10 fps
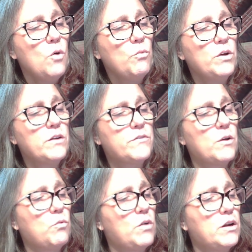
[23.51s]
one of
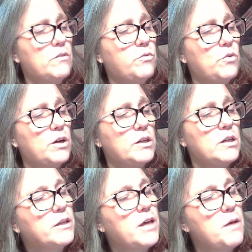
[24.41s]
the one of one
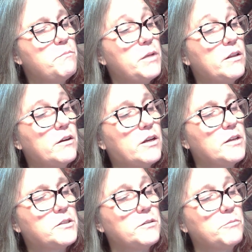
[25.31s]
Gabe Miller
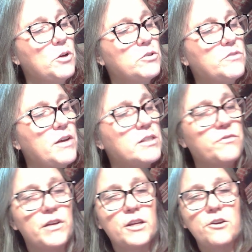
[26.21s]
custom Ghostface
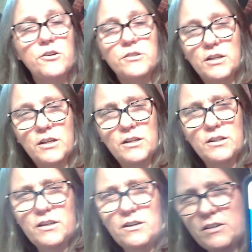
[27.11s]
figures.
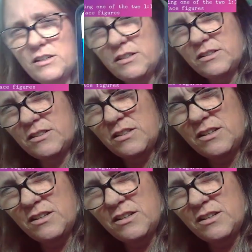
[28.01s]
And there is